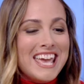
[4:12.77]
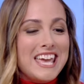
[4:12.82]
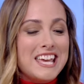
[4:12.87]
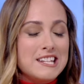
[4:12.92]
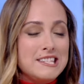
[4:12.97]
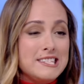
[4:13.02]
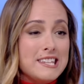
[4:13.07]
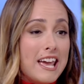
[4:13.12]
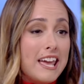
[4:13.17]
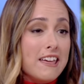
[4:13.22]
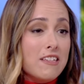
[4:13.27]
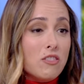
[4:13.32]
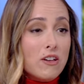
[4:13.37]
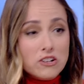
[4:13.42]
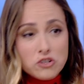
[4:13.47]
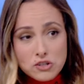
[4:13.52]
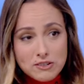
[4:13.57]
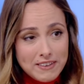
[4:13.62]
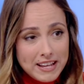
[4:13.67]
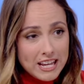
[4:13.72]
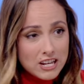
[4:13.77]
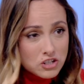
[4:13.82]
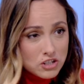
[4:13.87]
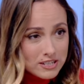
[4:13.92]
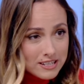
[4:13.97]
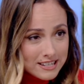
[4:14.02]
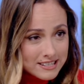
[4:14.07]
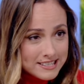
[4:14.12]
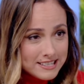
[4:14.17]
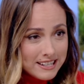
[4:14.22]
It's a luxury vacation
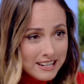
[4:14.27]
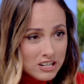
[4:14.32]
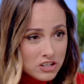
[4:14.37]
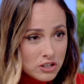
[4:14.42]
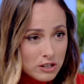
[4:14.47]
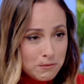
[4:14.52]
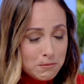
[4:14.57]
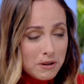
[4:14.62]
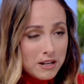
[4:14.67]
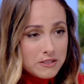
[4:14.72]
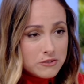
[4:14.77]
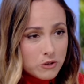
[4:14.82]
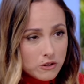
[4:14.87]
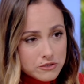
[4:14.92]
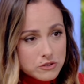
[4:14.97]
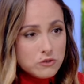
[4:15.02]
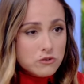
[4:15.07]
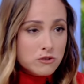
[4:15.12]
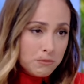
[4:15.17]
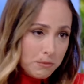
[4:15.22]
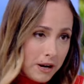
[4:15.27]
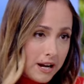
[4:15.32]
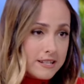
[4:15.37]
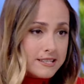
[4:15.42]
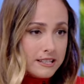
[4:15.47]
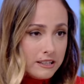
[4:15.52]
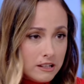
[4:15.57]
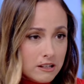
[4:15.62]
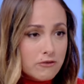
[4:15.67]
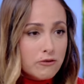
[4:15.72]
destination, but it's also
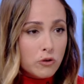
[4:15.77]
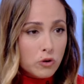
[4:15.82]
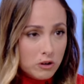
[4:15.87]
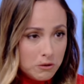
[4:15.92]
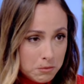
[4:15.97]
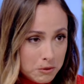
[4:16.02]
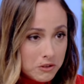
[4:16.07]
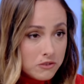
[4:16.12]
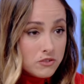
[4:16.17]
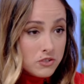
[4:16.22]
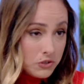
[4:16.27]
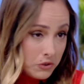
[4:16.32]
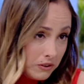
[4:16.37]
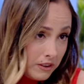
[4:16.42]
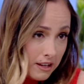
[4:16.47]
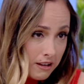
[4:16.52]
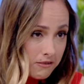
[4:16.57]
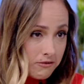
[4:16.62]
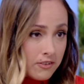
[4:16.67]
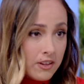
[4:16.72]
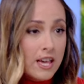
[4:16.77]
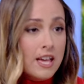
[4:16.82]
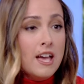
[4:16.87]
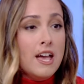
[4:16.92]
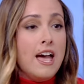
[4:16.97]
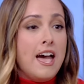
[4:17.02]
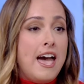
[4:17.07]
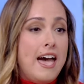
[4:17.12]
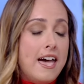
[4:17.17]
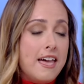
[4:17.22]
surprisingly affordable to live.
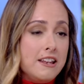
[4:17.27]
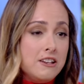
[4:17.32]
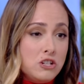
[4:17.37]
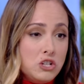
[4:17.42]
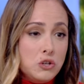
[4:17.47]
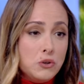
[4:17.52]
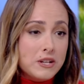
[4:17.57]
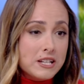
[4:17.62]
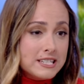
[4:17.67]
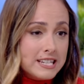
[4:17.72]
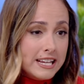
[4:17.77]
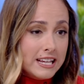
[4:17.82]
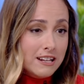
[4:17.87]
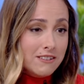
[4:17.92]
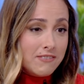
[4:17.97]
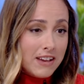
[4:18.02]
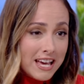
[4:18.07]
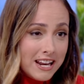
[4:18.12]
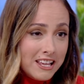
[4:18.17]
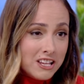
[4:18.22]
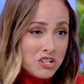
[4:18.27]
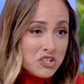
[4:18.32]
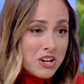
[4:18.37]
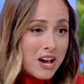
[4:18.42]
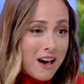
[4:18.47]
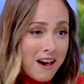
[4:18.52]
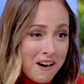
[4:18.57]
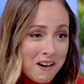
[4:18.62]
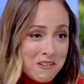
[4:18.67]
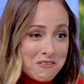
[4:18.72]
And you can take advantage
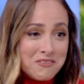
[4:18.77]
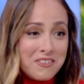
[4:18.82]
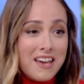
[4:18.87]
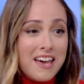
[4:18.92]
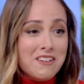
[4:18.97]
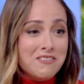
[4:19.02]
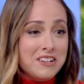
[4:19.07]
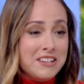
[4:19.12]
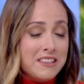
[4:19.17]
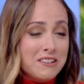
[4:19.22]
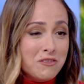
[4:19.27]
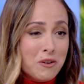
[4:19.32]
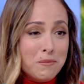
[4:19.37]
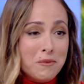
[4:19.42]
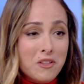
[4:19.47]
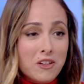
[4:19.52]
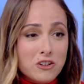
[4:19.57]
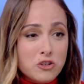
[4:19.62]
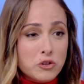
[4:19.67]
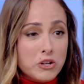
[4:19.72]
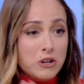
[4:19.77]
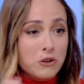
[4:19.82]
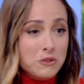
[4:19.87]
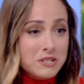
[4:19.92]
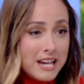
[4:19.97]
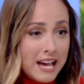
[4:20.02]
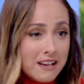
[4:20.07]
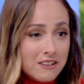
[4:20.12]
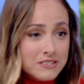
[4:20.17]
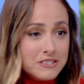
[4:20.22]
of everything from the luxury
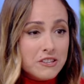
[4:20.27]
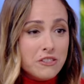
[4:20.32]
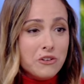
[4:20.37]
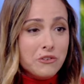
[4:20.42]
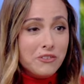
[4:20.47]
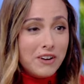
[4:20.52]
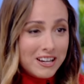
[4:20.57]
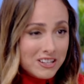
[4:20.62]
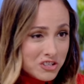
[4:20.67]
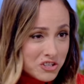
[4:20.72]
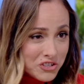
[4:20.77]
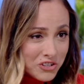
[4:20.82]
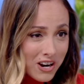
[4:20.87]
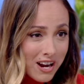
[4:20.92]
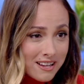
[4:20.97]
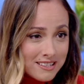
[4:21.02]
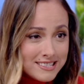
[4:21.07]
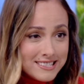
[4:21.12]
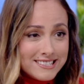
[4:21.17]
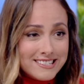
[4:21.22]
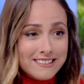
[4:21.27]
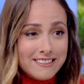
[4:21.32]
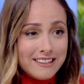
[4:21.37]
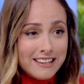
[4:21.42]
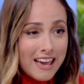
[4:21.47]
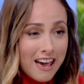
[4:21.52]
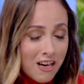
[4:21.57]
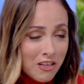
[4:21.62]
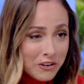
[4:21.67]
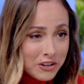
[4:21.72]
hotels to the restaurants to the
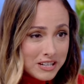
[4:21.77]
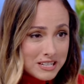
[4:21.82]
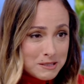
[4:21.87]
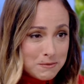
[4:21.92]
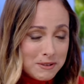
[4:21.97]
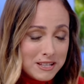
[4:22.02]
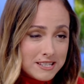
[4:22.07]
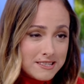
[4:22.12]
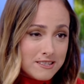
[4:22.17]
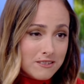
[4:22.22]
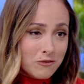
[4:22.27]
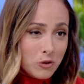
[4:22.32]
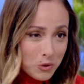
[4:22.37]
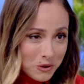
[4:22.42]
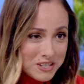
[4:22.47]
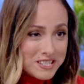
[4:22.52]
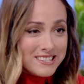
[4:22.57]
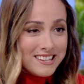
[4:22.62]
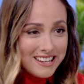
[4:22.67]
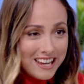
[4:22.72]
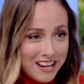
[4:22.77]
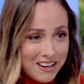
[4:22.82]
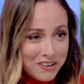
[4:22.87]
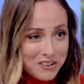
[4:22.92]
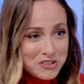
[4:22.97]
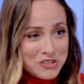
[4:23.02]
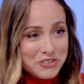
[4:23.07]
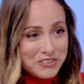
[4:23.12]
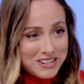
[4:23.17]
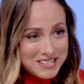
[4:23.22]
galleries, because of course they cater
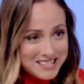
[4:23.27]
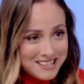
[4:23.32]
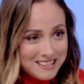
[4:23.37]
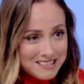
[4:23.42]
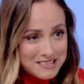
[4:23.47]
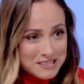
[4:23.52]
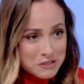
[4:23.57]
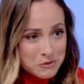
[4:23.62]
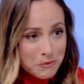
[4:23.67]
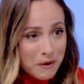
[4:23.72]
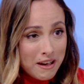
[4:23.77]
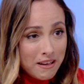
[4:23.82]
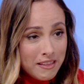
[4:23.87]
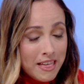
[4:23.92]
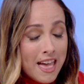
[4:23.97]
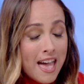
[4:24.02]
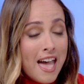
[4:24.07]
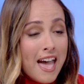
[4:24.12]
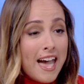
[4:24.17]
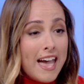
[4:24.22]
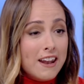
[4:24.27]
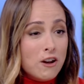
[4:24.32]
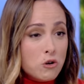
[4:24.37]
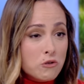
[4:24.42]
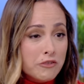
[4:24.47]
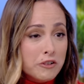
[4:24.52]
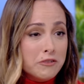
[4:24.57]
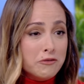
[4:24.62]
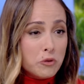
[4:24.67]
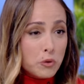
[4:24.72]
to residents as well. And
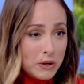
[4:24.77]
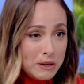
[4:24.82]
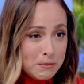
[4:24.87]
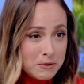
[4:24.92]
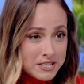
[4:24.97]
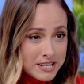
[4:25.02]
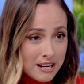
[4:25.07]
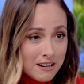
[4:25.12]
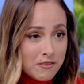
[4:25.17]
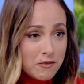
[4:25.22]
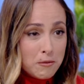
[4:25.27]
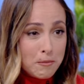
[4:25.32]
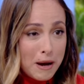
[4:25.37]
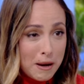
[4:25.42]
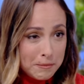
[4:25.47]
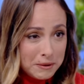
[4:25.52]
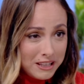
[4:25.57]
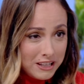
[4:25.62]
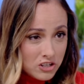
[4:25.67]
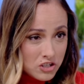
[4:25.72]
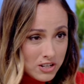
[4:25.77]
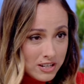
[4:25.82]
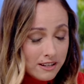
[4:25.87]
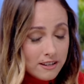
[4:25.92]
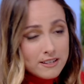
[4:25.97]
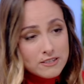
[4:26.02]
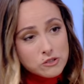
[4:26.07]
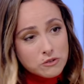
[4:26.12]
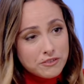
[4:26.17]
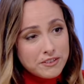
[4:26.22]
over forty percent of the population
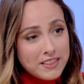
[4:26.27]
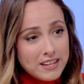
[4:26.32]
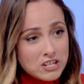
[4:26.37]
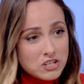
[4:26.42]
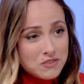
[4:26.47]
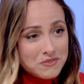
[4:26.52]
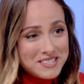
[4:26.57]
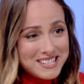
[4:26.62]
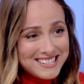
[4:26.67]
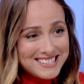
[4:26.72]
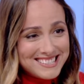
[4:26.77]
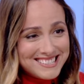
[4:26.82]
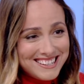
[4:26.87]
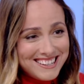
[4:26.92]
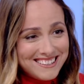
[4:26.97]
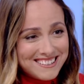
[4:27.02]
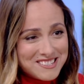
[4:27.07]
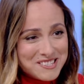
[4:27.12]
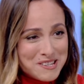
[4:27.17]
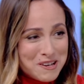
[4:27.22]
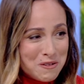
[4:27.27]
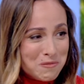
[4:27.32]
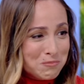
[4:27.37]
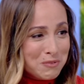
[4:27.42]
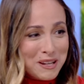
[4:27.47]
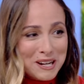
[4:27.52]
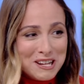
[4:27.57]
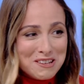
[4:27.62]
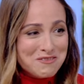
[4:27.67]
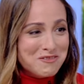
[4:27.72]
is over the age of sixty, so
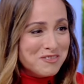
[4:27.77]
plenty of